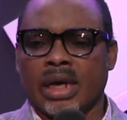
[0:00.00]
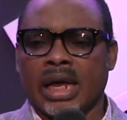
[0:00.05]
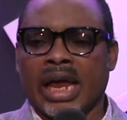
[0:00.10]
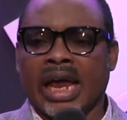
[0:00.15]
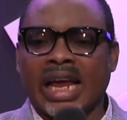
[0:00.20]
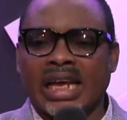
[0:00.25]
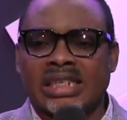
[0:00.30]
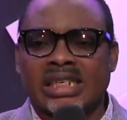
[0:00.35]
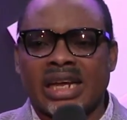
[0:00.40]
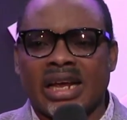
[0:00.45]

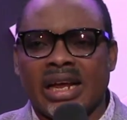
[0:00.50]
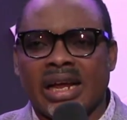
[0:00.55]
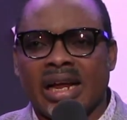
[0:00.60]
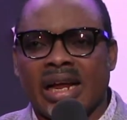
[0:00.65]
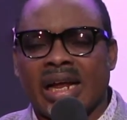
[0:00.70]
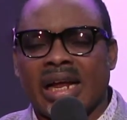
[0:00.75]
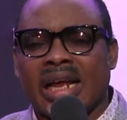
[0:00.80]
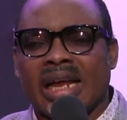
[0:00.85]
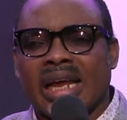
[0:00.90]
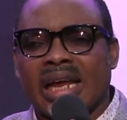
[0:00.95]
It's a,
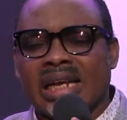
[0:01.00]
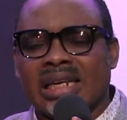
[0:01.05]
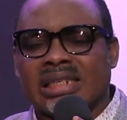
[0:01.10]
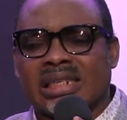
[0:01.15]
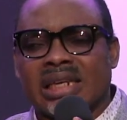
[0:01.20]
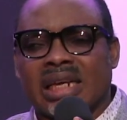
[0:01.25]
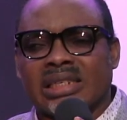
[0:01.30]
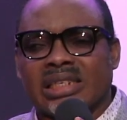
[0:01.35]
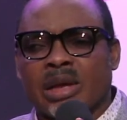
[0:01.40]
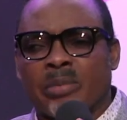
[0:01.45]

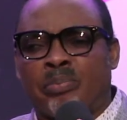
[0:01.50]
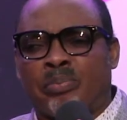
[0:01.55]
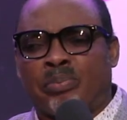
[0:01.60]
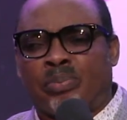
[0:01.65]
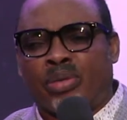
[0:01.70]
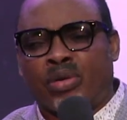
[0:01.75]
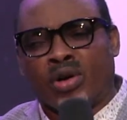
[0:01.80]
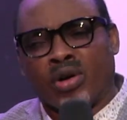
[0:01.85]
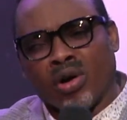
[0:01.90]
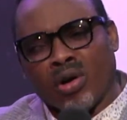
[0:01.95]
it's, it's a
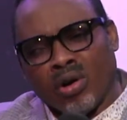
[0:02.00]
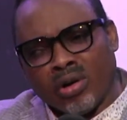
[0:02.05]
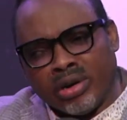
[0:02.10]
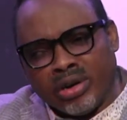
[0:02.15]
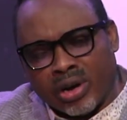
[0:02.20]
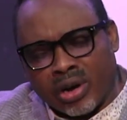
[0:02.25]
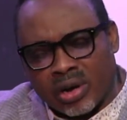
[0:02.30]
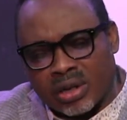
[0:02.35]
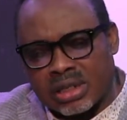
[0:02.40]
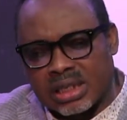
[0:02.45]

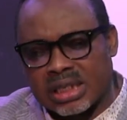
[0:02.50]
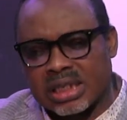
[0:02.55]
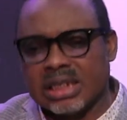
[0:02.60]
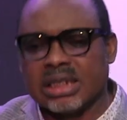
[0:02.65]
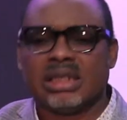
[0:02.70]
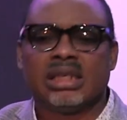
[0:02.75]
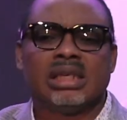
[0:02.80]
product